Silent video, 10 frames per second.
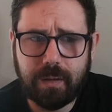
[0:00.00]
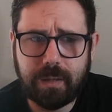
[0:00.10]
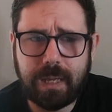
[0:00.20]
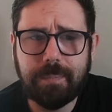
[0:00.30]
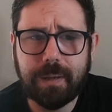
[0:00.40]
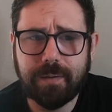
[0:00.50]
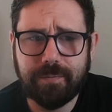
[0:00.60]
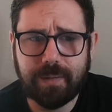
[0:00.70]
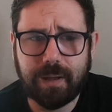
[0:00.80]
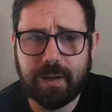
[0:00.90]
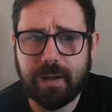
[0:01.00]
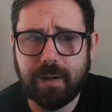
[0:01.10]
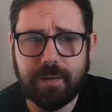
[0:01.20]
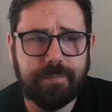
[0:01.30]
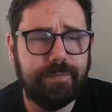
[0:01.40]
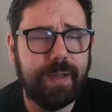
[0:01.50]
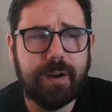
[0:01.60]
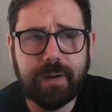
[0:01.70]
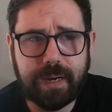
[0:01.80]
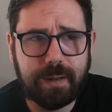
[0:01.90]
keeping a
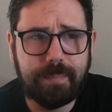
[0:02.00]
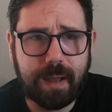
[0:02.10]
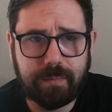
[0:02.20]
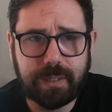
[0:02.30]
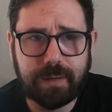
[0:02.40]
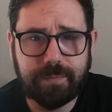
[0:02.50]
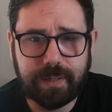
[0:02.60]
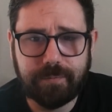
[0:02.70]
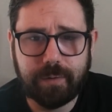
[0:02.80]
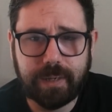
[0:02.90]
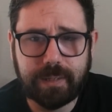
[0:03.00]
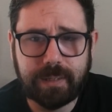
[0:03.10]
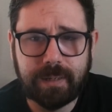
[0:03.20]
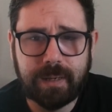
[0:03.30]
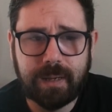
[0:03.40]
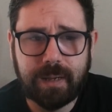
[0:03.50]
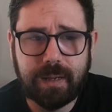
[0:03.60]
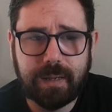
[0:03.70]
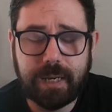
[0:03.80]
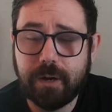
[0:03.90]
varied amount of different
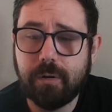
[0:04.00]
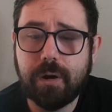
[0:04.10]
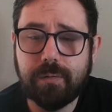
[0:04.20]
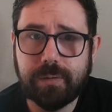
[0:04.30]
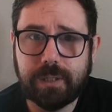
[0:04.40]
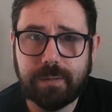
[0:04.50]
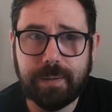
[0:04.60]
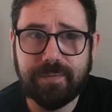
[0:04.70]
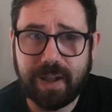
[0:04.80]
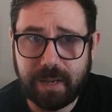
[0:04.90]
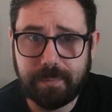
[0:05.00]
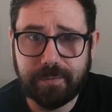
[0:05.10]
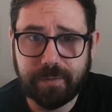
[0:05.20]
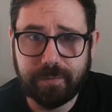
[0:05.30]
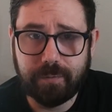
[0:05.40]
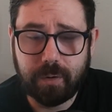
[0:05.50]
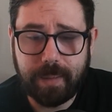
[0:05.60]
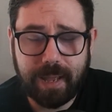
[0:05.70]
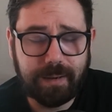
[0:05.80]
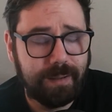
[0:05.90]
heroes to be viable for the
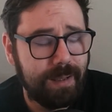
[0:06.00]
format.